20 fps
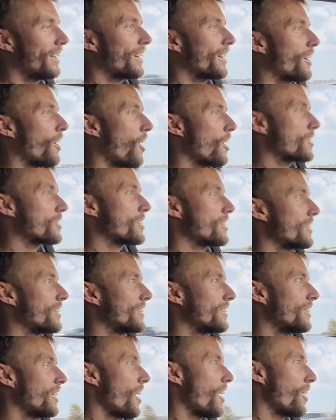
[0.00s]

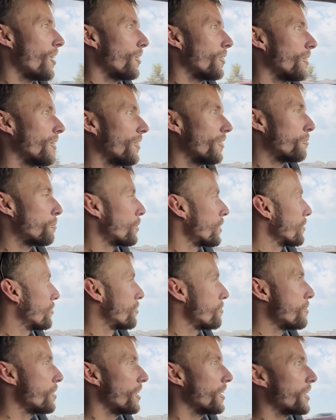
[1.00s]
Carson, pretty
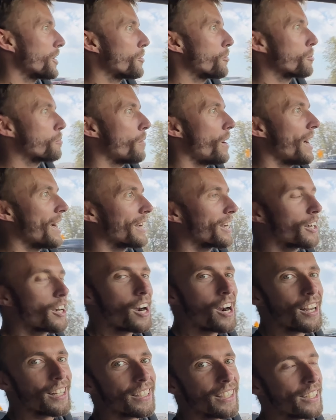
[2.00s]
familiar with buying a
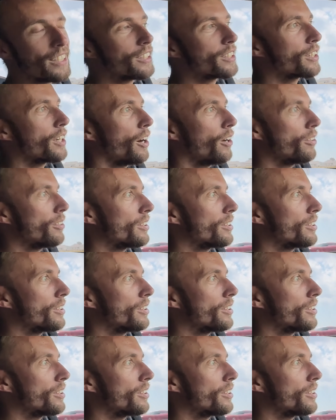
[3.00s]
car on the East Coast.